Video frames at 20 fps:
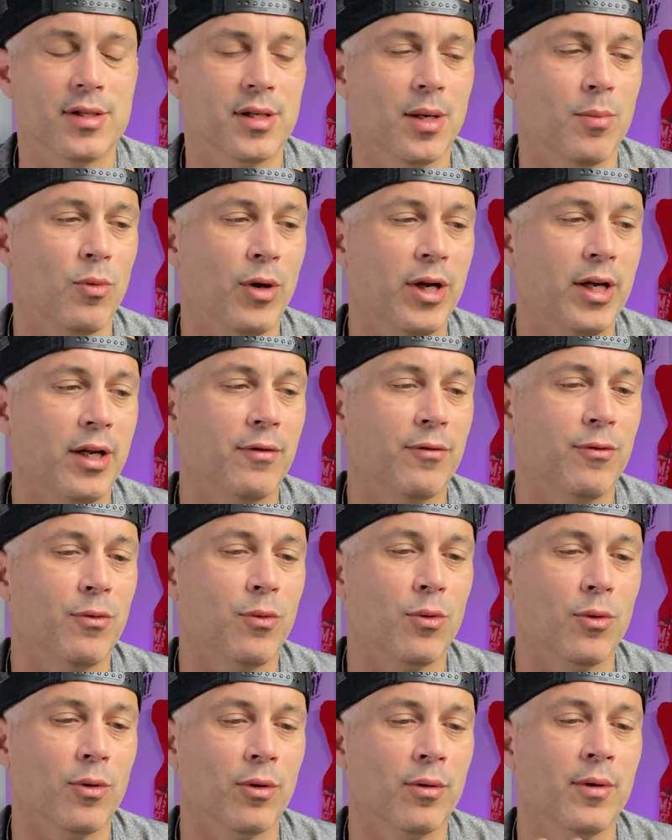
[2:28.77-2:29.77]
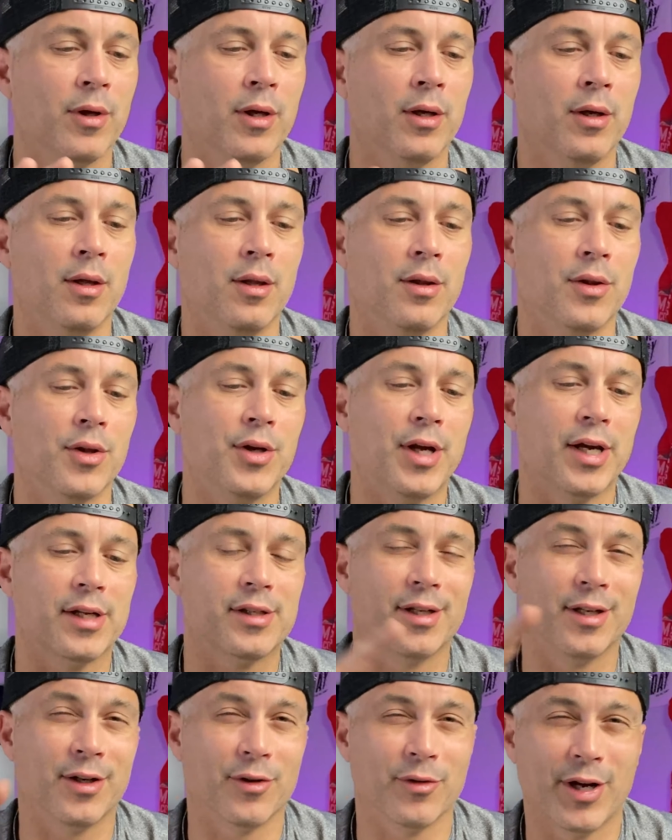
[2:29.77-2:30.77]
I'm waiting for the
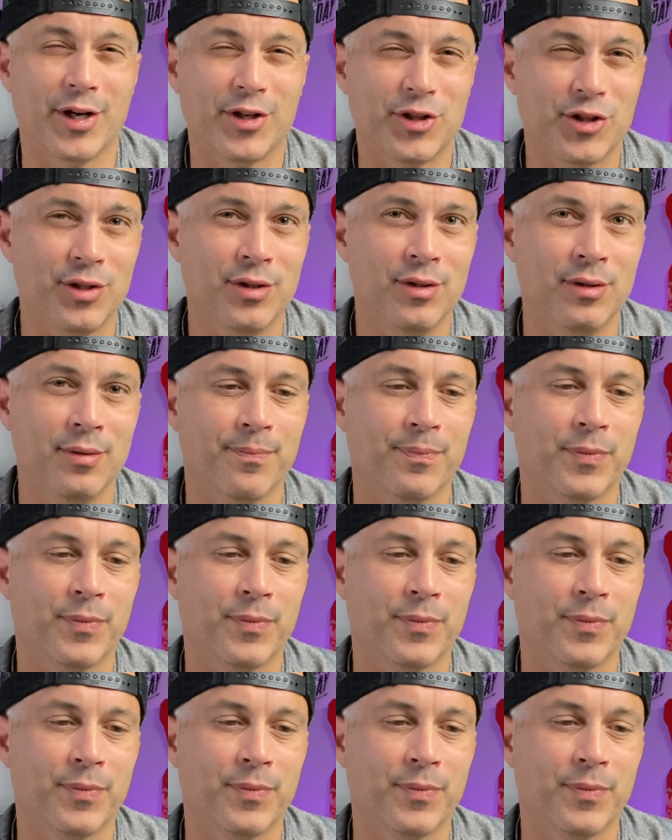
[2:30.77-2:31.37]
next iteration.